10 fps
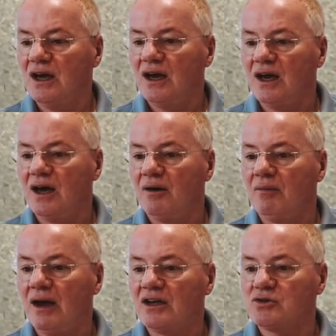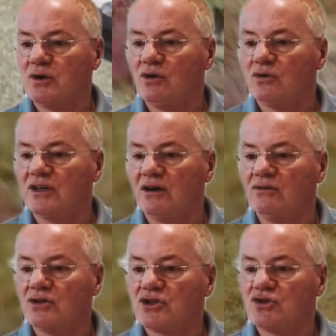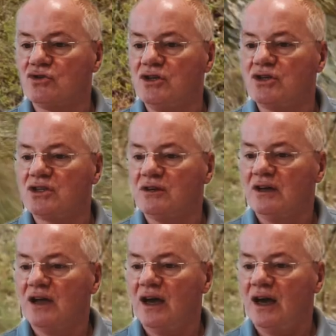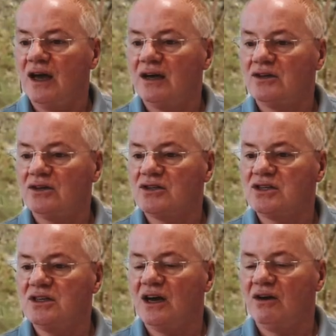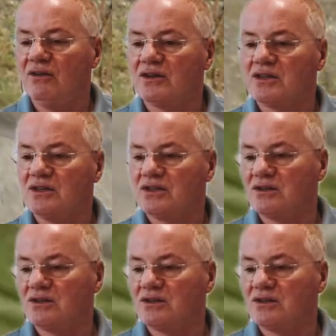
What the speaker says: as we go down the street, and you can see how this is.